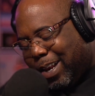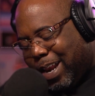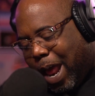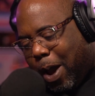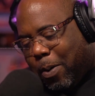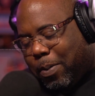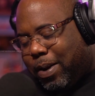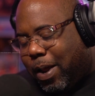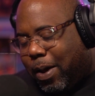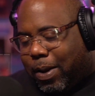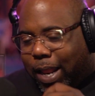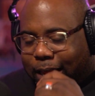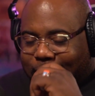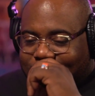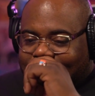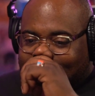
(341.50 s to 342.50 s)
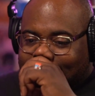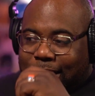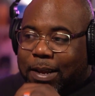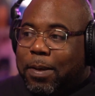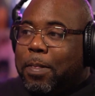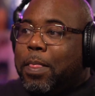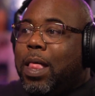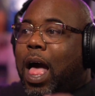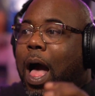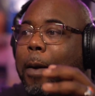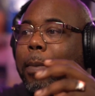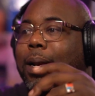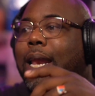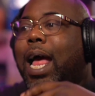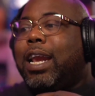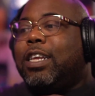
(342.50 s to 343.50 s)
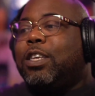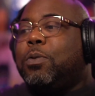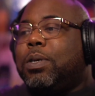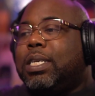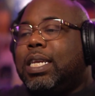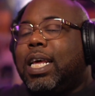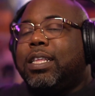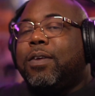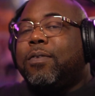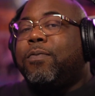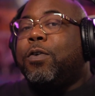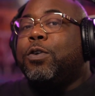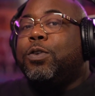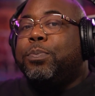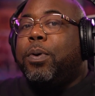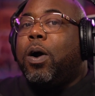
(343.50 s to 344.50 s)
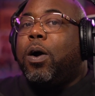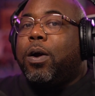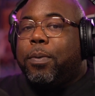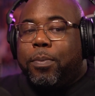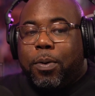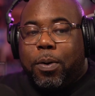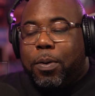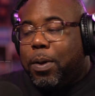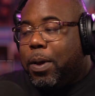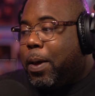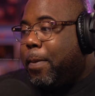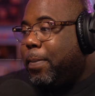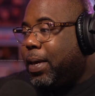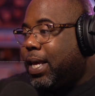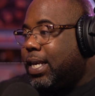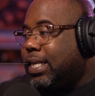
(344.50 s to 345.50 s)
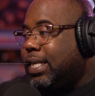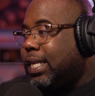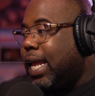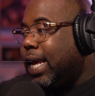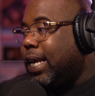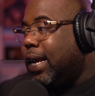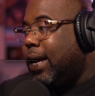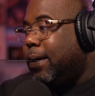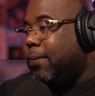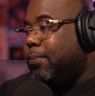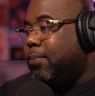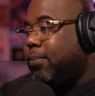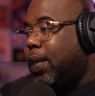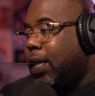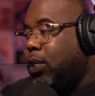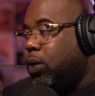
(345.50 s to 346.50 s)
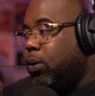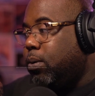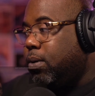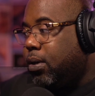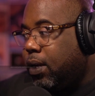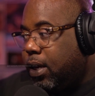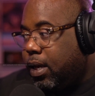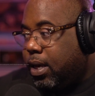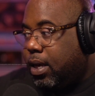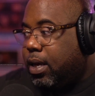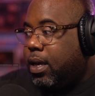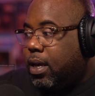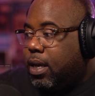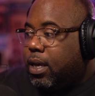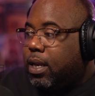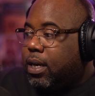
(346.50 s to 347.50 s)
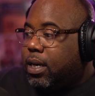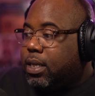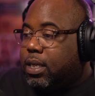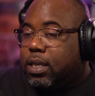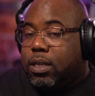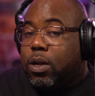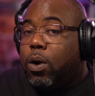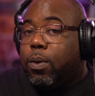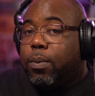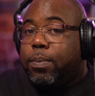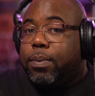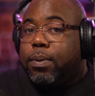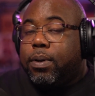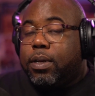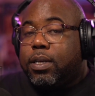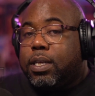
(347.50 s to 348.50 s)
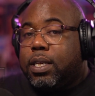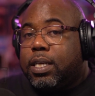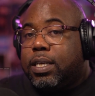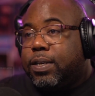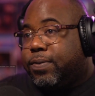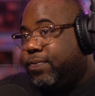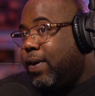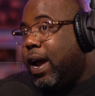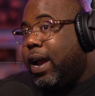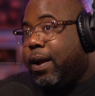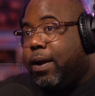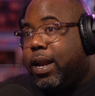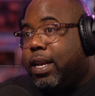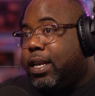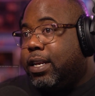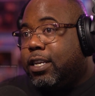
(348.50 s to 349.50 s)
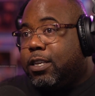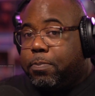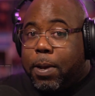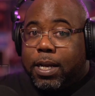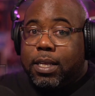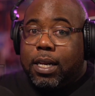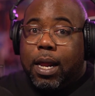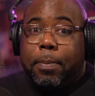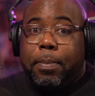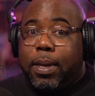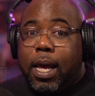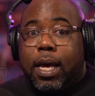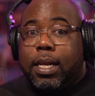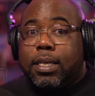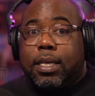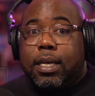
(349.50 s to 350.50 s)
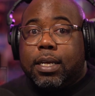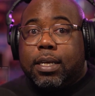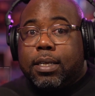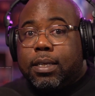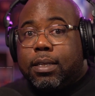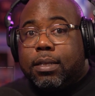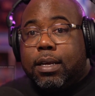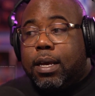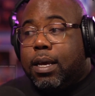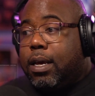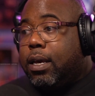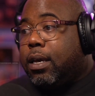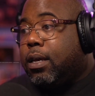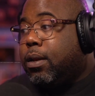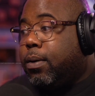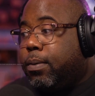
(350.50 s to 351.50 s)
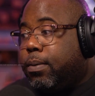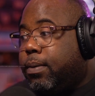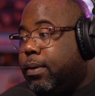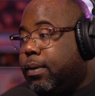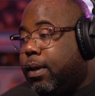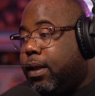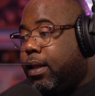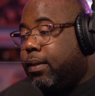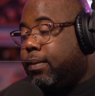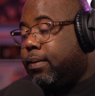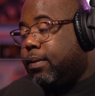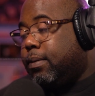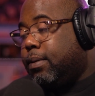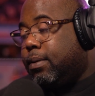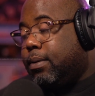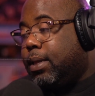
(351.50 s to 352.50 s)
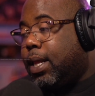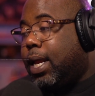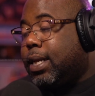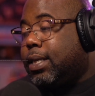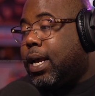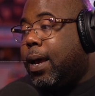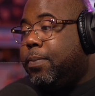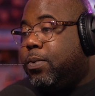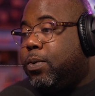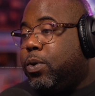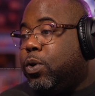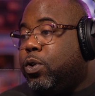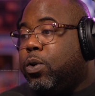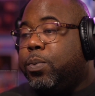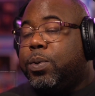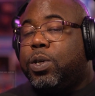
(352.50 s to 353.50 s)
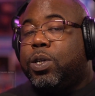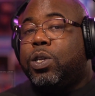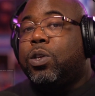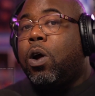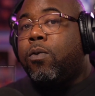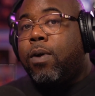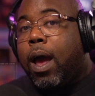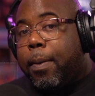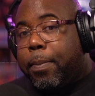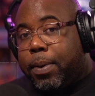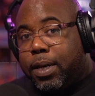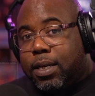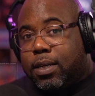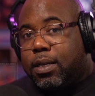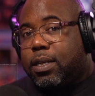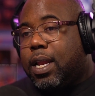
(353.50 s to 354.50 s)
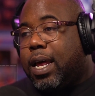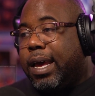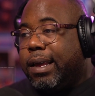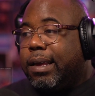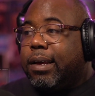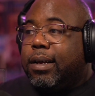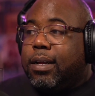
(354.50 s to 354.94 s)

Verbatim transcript: now, now, like, listen. I'm glad this wasn't like the first bar, bro, because like, um, like, dude this is dope. This this is fire. I didn't expect it. I'll be honest, because like, you know, you know, a lot of times when YouTubers just start rapping, it's just like,